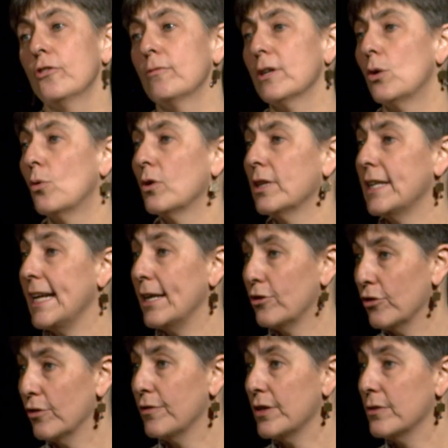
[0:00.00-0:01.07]
recorded
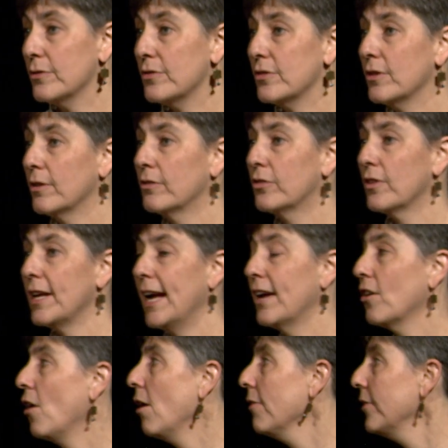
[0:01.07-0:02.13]
interviews. So they had
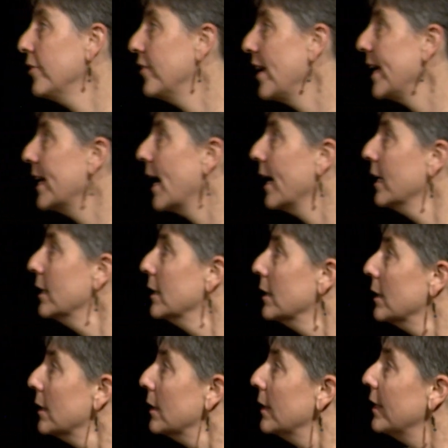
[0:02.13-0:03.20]
all this data.
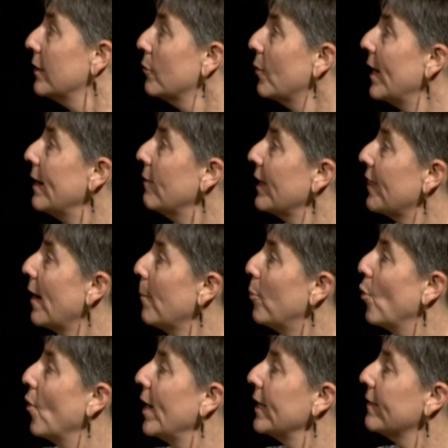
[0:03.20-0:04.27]
In a way, at that
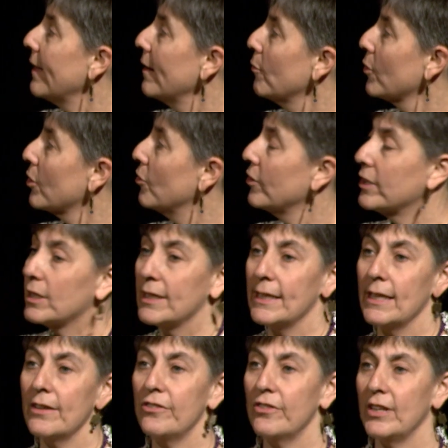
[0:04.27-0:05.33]
point, they were critically
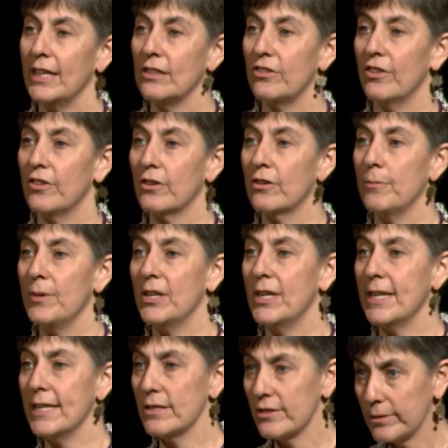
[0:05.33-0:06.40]
listening to their
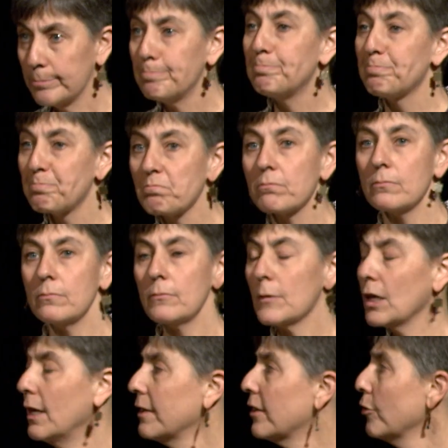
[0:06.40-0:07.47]
communities.
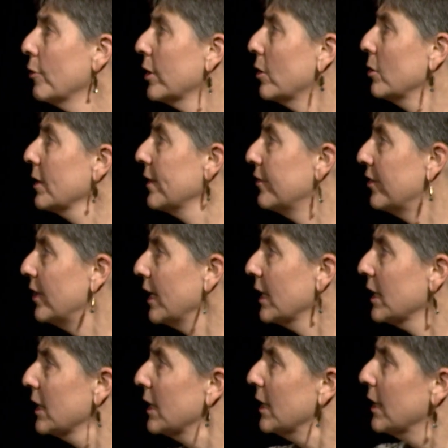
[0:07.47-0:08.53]
And critical listening
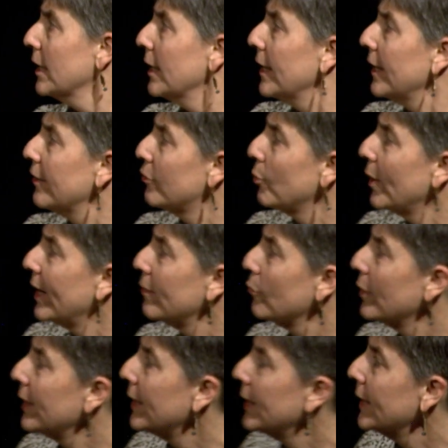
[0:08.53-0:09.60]
is when
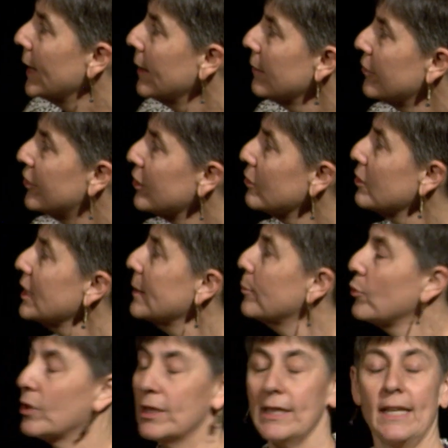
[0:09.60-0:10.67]
we
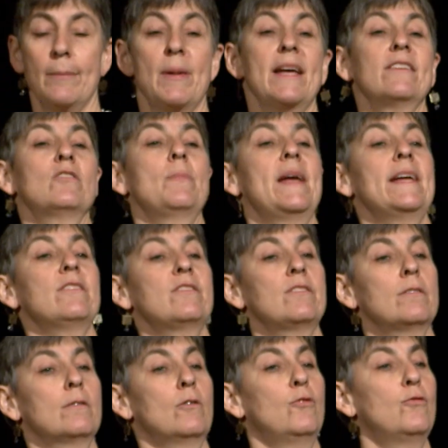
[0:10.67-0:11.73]
deliberately make space
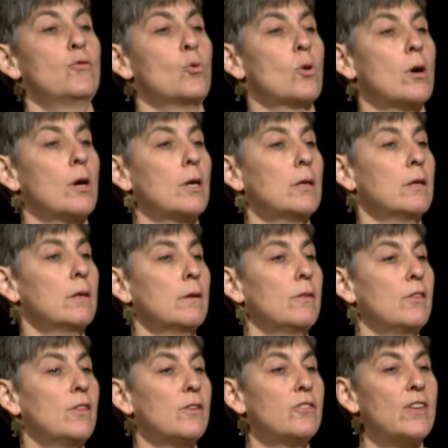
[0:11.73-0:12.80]
for
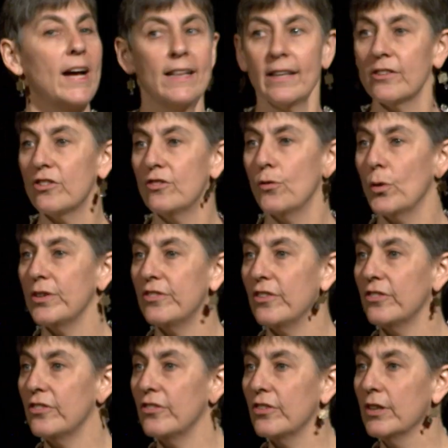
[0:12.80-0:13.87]
the silenced
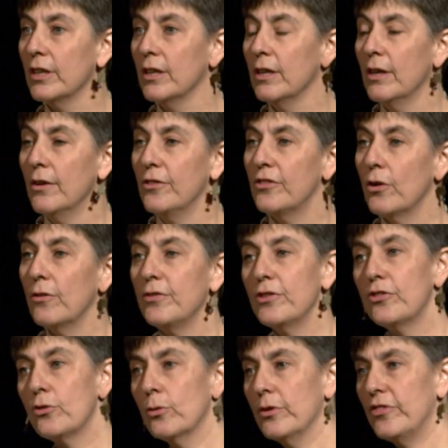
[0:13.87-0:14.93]
voices. So if
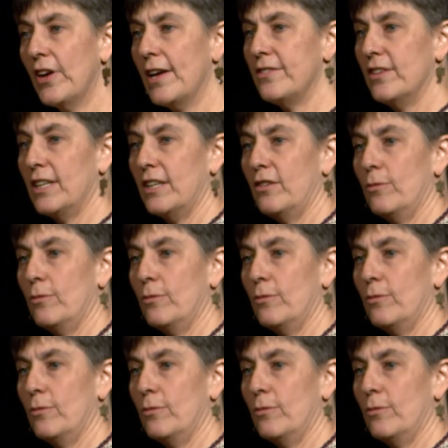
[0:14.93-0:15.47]
historicizing